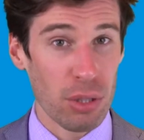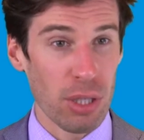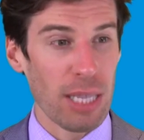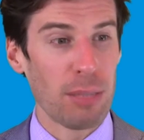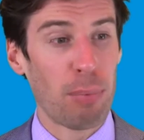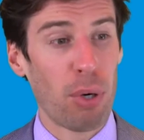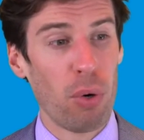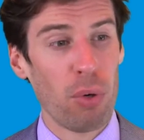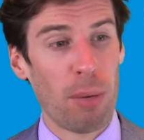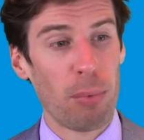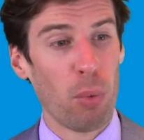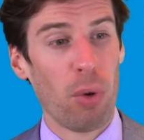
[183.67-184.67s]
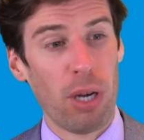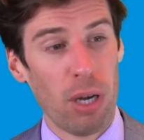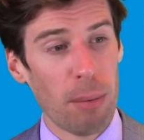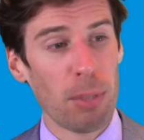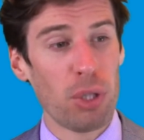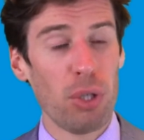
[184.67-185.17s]
So, that's pro number one.
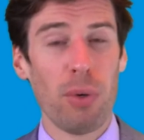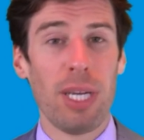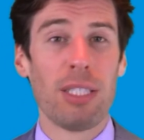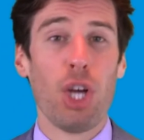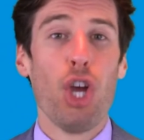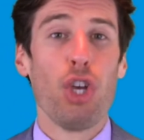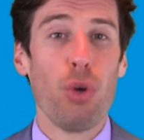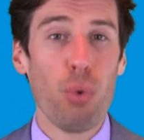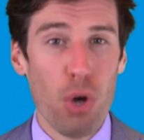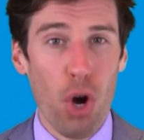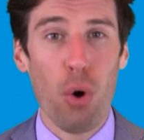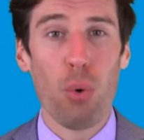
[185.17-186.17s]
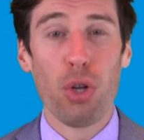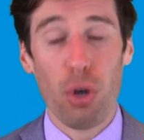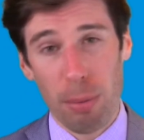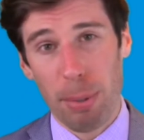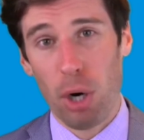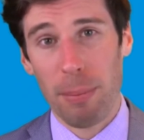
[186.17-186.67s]
Number two is you know
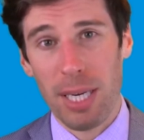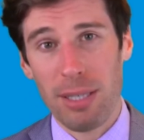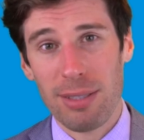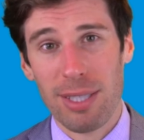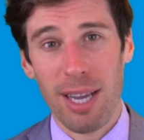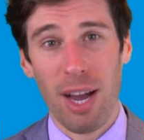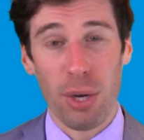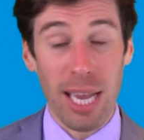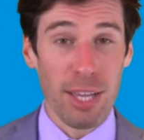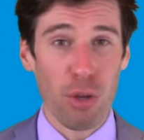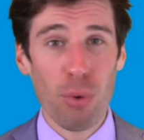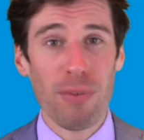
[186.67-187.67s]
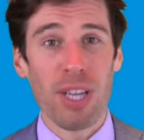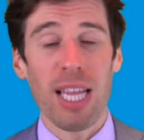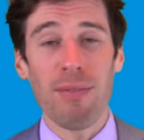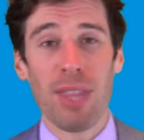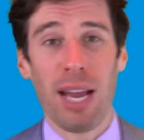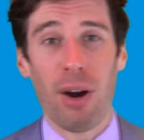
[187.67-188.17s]
your apartment. Okay, you've
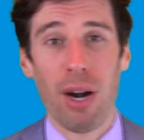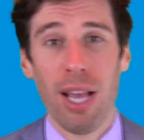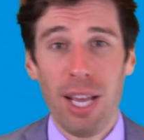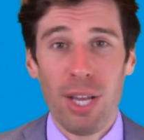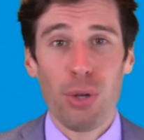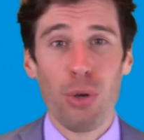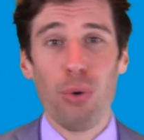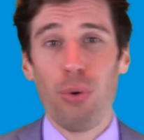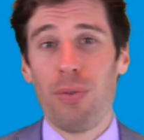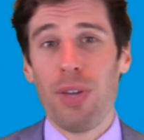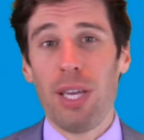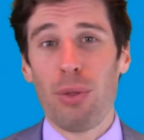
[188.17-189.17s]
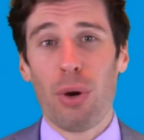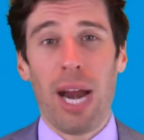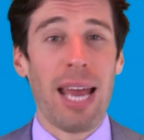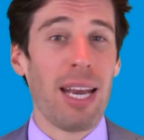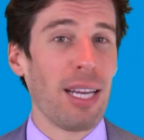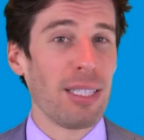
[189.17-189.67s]
lived there. You've either
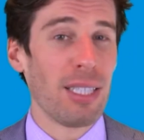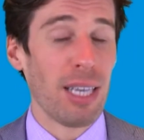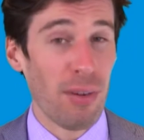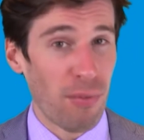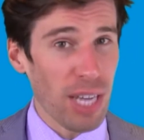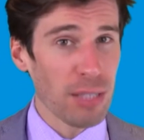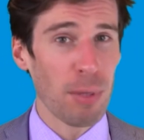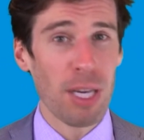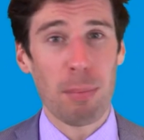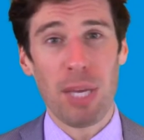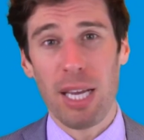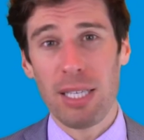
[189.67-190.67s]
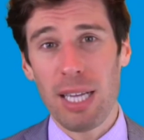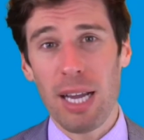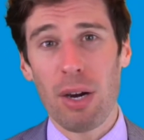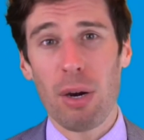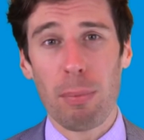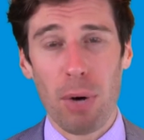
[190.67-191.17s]
had it as an investment, a
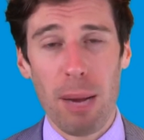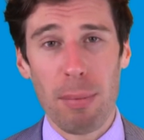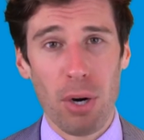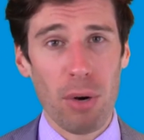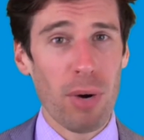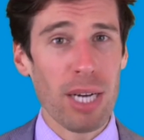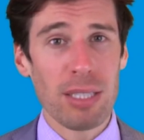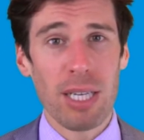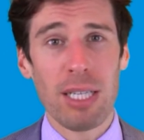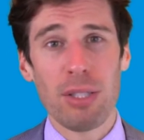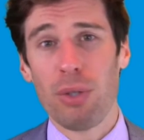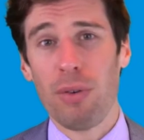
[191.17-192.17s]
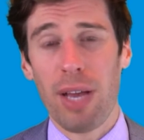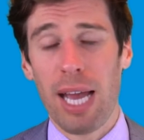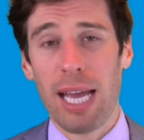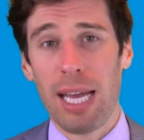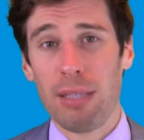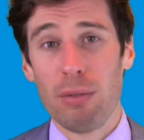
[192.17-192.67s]
pied-à-terre, a primary residence, you
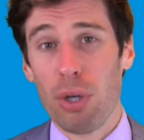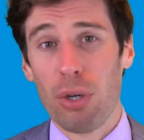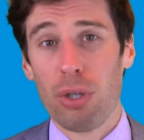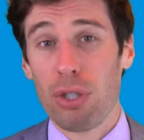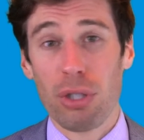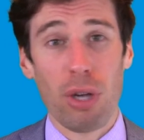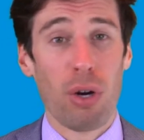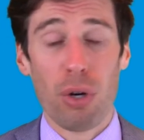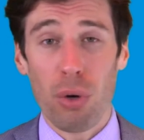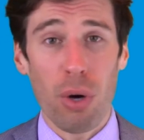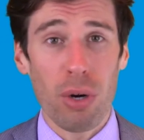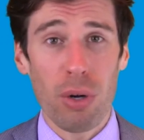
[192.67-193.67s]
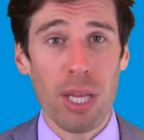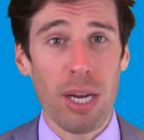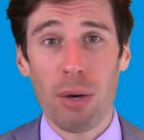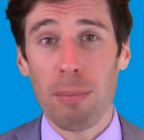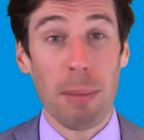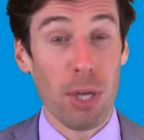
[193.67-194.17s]
had your son or daughter
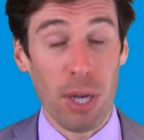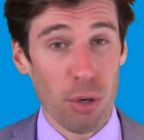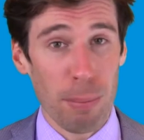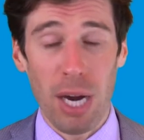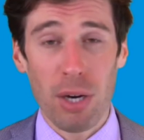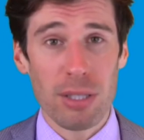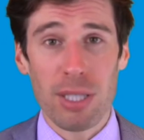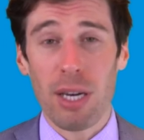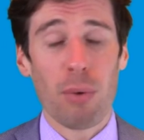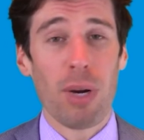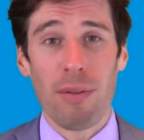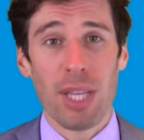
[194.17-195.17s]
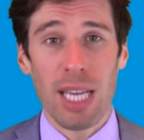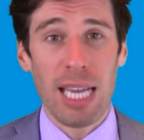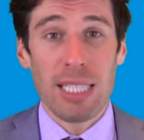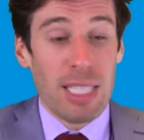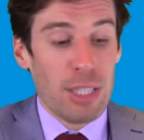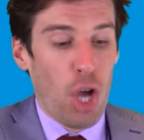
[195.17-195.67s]
there, maybe you had your parents there, whatever the
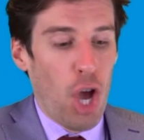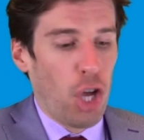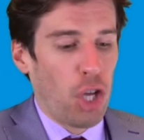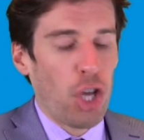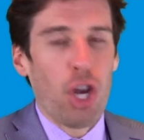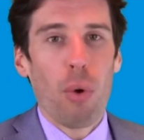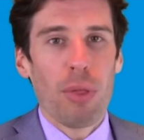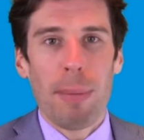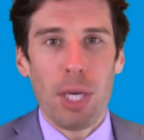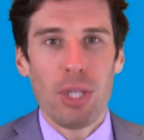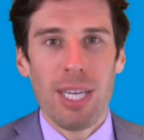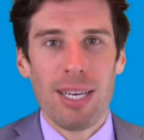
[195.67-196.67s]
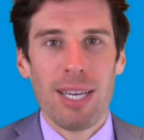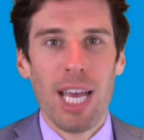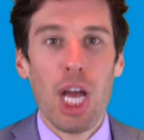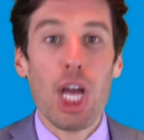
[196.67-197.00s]
case is, you know the building.